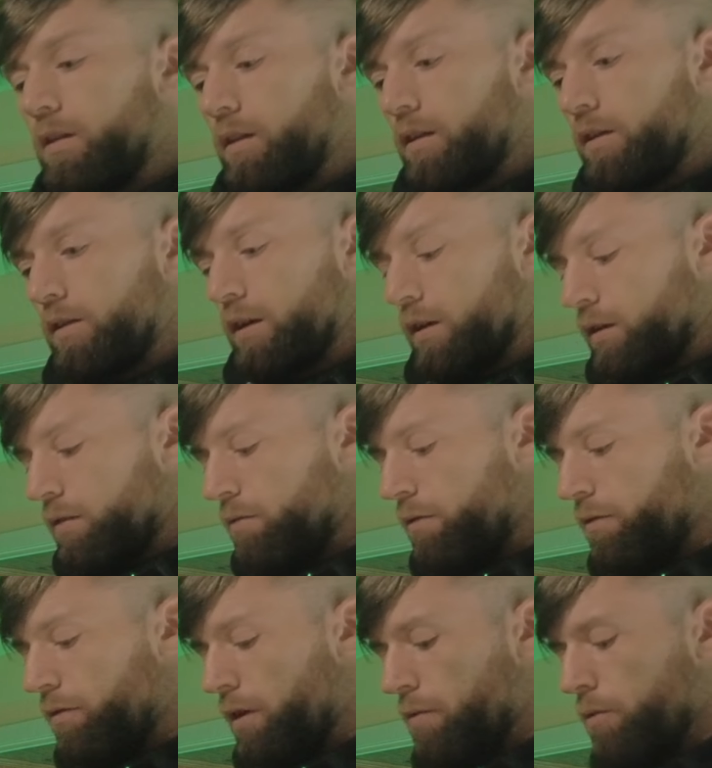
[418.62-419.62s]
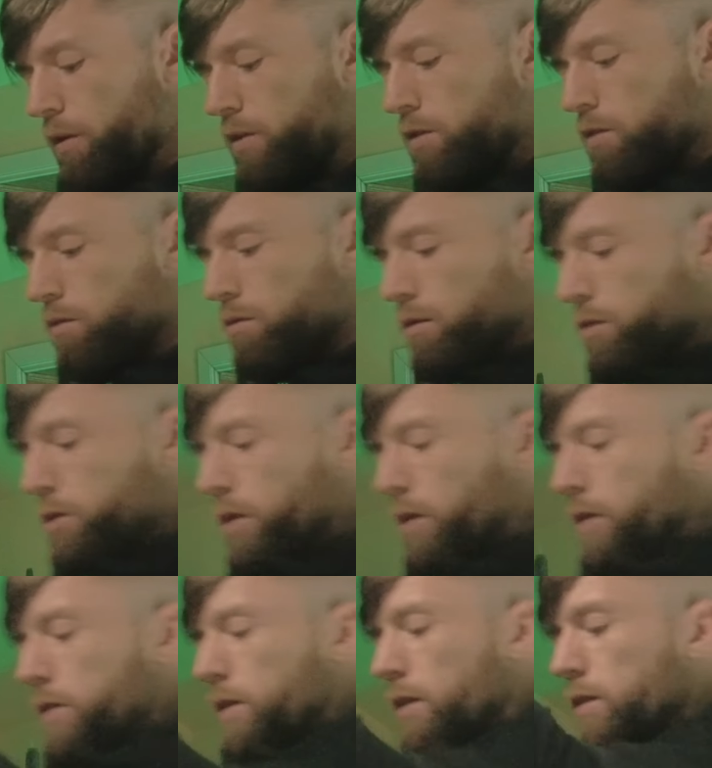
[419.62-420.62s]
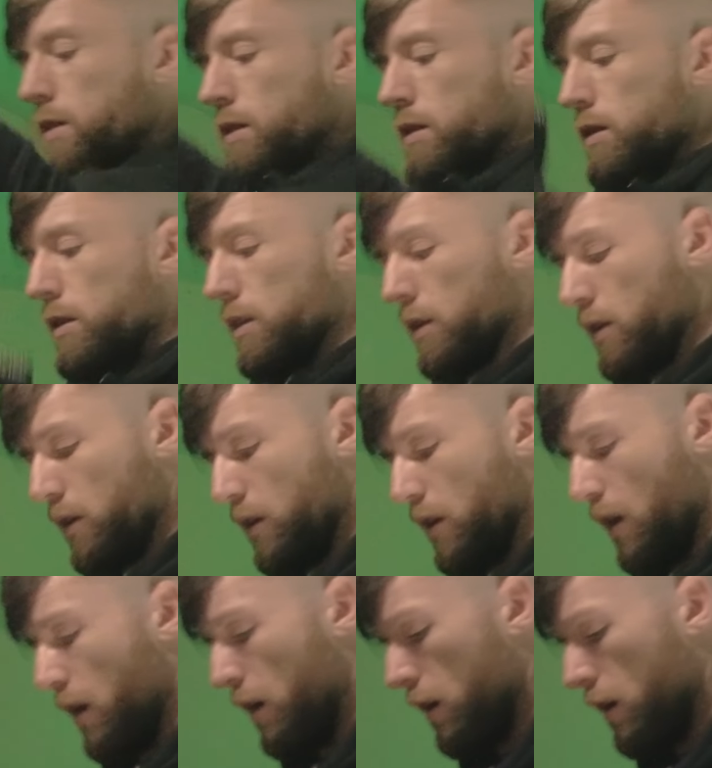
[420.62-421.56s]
the design that we went with, so there's a consistency